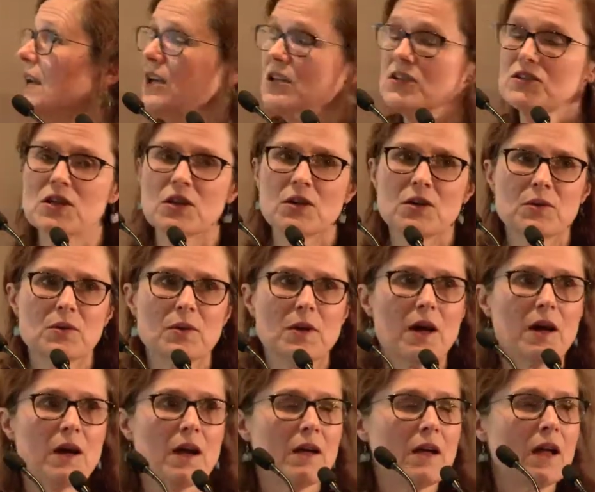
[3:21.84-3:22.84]
So
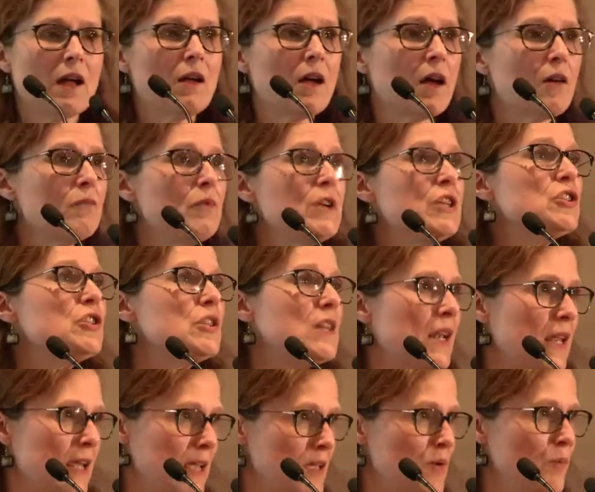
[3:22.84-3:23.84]

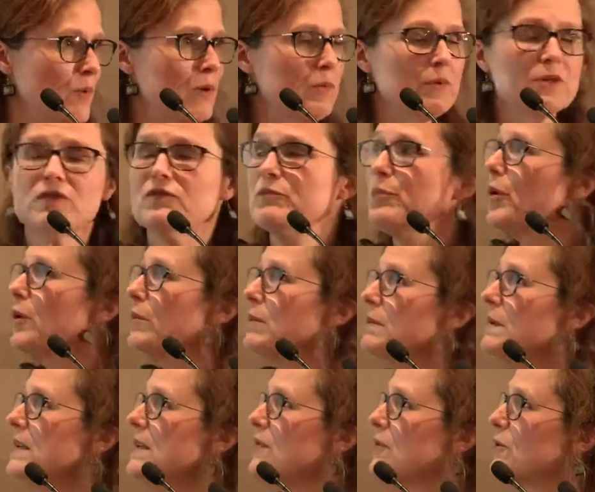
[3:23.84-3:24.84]
originally, we would have
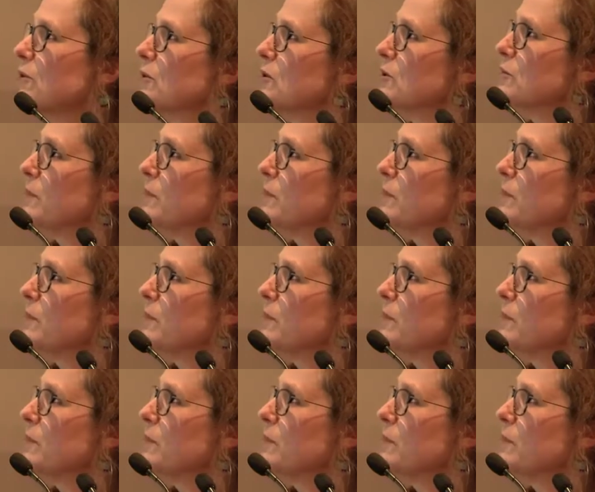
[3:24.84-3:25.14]
probably thought